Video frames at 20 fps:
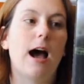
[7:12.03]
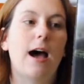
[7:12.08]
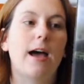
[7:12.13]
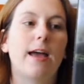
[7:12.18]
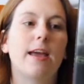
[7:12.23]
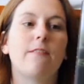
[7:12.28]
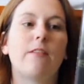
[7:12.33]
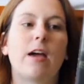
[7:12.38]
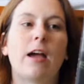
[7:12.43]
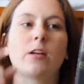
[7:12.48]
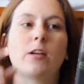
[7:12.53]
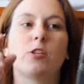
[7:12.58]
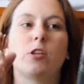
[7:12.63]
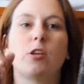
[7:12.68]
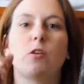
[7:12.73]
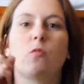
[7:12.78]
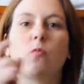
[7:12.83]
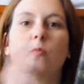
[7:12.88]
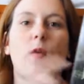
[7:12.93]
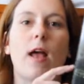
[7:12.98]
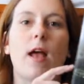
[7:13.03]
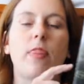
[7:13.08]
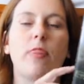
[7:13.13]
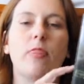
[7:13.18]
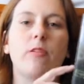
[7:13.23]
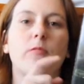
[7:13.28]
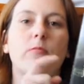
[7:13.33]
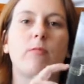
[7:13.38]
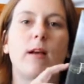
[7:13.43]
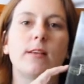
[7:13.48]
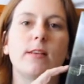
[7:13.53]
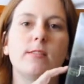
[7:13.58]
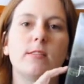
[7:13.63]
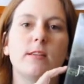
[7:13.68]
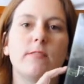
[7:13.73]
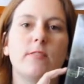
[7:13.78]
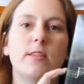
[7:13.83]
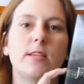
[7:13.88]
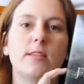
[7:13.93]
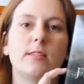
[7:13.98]
I have actually read the
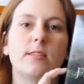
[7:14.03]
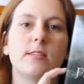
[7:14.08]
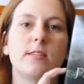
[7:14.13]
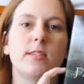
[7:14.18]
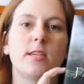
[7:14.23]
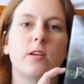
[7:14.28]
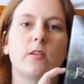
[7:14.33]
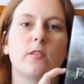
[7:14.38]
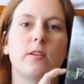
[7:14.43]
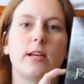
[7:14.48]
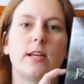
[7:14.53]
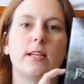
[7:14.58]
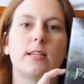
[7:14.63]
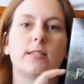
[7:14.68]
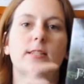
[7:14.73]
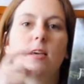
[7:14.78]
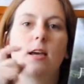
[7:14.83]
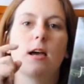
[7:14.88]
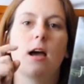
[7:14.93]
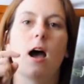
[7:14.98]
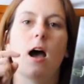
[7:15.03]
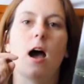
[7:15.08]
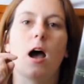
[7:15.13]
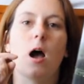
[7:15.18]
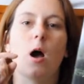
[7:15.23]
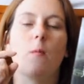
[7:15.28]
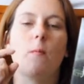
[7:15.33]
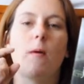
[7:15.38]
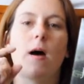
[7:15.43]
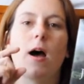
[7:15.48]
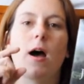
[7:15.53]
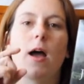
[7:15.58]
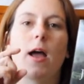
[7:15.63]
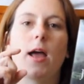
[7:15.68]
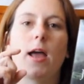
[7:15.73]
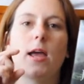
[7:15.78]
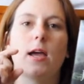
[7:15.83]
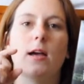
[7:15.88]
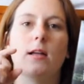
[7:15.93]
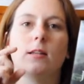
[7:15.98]
rest of this series.
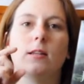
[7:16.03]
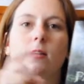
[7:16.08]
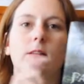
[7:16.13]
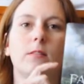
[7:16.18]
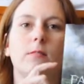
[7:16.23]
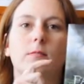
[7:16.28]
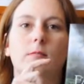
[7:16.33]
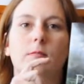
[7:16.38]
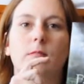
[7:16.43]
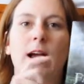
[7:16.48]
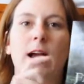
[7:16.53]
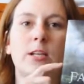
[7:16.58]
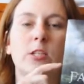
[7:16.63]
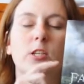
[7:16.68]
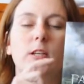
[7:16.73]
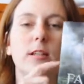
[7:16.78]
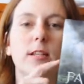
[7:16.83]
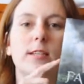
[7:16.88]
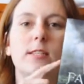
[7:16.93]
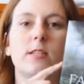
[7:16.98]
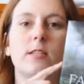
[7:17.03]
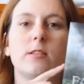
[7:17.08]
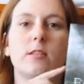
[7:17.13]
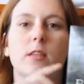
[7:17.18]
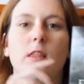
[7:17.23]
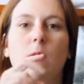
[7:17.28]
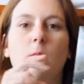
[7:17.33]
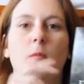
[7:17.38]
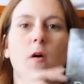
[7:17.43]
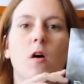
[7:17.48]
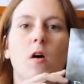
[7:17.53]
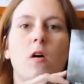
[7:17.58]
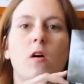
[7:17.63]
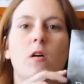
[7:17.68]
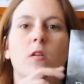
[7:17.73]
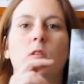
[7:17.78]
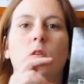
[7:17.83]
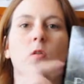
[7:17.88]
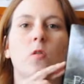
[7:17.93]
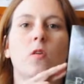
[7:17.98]
I actually listened to them
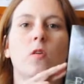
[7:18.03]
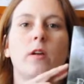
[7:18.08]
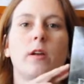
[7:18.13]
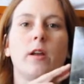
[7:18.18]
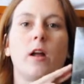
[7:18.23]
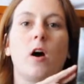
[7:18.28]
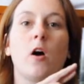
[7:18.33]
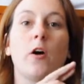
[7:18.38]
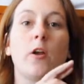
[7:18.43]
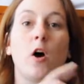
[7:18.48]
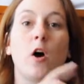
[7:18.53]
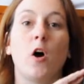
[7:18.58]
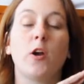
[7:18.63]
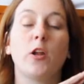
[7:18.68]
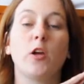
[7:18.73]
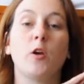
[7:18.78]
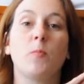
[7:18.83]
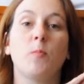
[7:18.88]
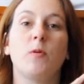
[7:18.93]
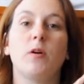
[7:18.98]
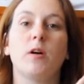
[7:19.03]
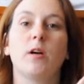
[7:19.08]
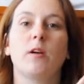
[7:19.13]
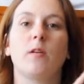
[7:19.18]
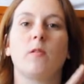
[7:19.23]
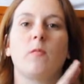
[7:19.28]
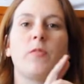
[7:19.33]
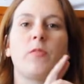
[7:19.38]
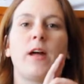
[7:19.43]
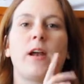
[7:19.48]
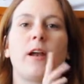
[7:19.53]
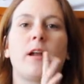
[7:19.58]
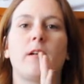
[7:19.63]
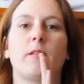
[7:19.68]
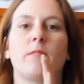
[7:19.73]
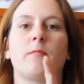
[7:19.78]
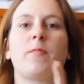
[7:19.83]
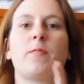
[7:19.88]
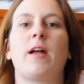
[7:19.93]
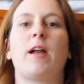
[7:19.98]
all on an audiobook that
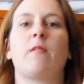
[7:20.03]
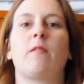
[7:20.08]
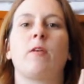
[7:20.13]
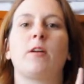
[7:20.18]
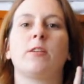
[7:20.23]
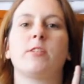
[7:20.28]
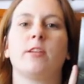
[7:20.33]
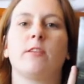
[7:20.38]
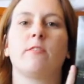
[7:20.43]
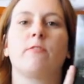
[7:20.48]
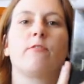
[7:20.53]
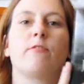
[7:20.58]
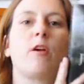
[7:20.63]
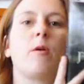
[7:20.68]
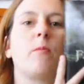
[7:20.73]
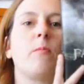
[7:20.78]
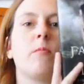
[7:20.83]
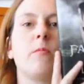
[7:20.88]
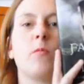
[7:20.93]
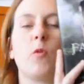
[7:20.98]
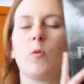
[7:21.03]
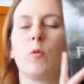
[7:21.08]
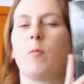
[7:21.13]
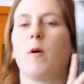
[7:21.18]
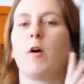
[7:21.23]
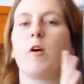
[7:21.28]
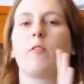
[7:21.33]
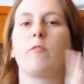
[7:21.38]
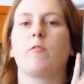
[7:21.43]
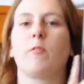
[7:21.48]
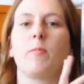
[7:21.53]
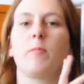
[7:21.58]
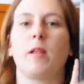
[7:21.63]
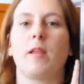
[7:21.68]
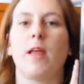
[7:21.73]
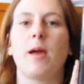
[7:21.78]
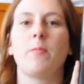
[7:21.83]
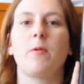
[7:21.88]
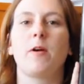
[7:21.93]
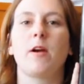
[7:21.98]
I rented from or borrowed from the
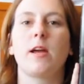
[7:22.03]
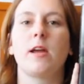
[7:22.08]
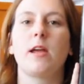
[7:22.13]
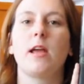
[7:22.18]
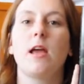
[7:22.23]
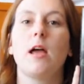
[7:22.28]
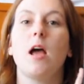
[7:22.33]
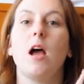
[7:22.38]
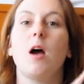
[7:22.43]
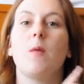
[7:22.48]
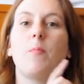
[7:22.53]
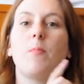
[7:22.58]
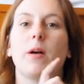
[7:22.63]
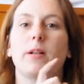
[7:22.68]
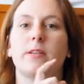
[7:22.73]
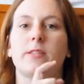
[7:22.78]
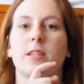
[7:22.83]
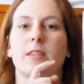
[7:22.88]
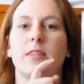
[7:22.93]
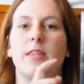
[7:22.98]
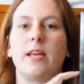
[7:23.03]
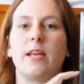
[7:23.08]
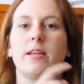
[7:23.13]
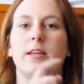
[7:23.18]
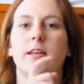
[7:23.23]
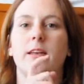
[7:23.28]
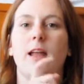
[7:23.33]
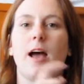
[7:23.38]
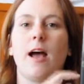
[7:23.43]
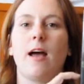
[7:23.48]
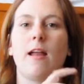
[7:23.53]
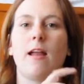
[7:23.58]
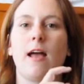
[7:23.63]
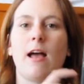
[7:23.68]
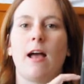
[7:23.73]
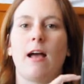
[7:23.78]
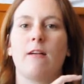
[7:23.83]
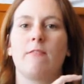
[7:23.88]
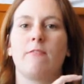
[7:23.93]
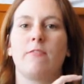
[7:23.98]
library, but they did not
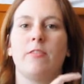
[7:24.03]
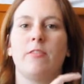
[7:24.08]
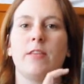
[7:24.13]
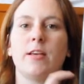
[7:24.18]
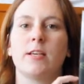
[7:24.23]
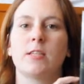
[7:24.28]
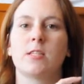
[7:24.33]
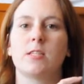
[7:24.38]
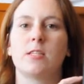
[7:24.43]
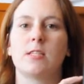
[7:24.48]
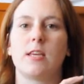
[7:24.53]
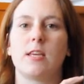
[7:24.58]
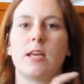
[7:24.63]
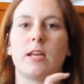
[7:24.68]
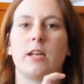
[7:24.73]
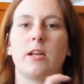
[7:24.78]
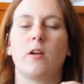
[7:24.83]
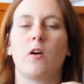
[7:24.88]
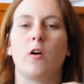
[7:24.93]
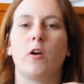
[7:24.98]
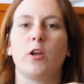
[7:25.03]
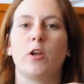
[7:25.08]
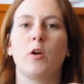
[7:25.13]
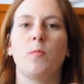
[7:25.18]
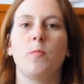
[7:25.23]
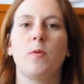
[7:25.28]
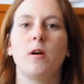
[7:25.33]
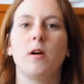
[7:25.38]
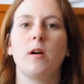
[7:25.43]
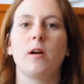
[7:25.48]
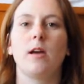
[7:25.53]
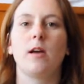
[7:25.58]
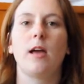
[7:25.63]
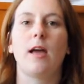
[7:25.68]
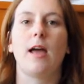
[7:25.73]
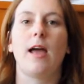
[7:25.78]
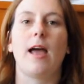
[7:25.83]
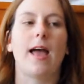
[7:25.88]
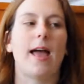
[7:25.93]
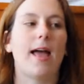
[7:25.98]
have this in an audiobook,
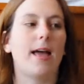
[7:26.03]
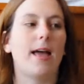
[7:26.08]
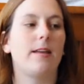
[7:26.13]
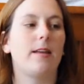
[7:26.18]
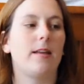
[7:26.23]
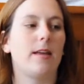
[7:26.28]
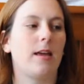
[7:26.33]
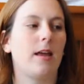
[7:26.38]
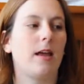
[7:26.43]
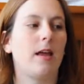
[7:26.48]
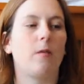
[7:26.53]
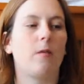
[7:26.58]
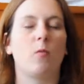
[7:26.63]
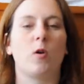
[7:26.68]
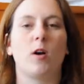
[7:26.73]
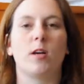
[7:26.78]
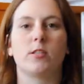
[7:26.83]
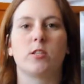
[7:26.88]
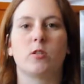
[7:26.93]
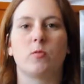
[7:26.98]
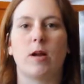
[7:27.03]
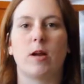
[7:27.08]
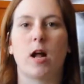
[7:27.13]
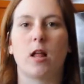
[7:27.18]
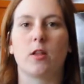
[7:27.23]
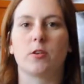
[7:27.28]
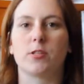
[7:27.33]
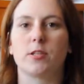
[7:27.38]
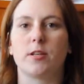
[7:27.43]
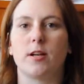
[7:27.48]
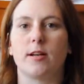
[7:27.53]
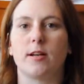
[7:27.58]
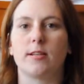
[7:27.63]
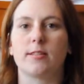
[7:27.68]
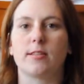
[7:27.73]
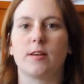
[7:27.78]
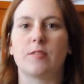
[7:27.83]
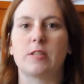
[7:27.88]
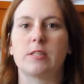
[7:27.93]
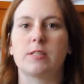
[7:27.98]
and it was $3.97,
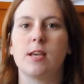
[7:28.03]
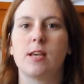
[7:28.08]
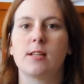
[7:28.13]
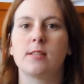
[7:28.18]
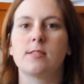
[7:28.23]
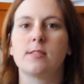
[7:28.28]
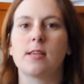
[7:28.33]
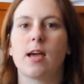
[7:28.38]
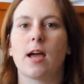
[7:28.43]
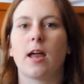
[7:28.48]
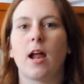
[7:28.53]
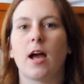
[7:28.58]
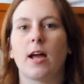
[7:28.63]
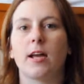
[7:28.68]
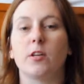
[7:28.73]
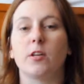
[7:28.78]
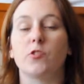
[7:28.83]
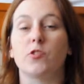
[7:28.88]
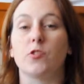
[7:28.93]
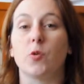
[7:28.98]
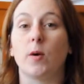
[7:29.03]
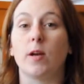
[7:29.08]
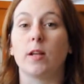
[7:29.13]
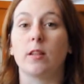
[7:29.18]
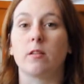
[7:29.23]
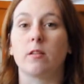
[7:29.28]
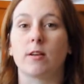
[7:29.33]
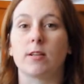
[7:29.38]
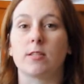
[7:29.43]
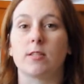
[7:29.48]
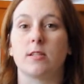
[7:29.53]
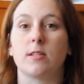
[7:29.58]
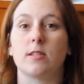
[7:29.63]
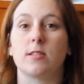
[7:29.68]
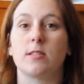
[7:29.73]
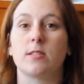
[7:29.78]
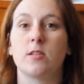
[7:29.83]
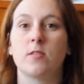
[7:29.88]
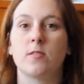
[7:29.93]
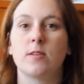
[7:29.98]
and I enjoyed the rest of
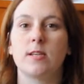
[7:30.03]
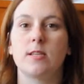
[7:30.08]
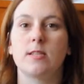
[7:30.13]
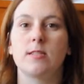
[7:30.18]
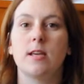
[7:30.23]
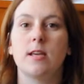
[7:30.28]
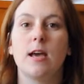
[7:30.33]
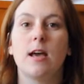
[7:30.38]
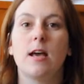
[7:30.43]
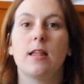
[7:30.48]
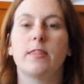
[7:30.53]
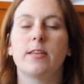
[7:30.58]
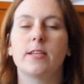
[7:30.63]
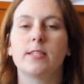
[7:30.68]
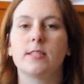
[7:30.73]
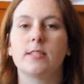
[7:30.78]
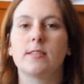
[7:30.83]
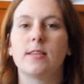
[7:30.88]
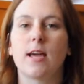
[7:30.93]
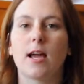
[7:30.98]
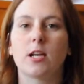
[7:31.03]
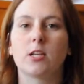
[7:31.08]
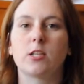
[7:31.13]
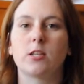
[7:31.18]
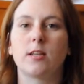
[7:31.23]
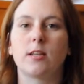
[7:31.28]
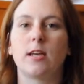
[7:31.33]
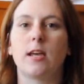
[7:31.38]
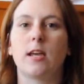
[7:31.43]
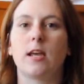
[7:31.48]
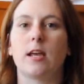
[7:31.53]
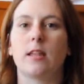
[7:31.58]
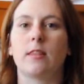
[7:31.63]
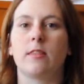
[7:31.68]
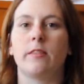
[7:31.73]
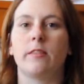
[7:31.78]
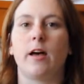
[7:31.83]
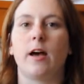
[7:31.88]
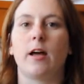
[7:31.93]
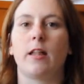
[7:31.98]
the series. This is actually
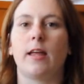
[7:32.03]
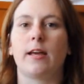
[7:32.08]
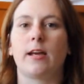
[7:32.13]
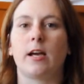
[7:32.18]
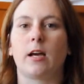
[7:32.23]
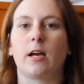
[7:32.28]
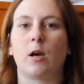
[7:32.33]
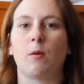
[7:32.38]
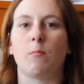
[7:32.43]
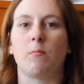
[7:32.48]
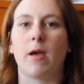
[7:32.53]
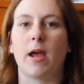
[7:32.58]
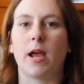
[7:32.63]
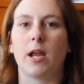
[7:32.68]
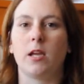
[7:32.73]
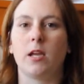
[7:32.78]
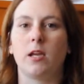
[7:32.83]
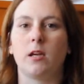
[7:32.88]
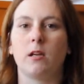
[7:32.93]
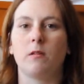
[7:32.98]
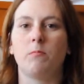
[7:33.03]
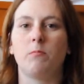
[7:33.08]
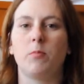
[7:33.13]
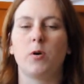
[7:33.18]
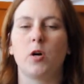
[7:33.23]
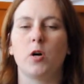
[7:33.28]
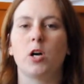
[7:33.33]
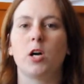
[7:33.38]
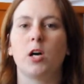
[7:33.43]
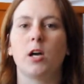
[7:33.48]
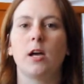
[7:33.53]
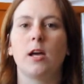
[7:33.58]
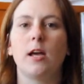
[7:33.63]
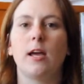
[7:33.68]
like a companion book.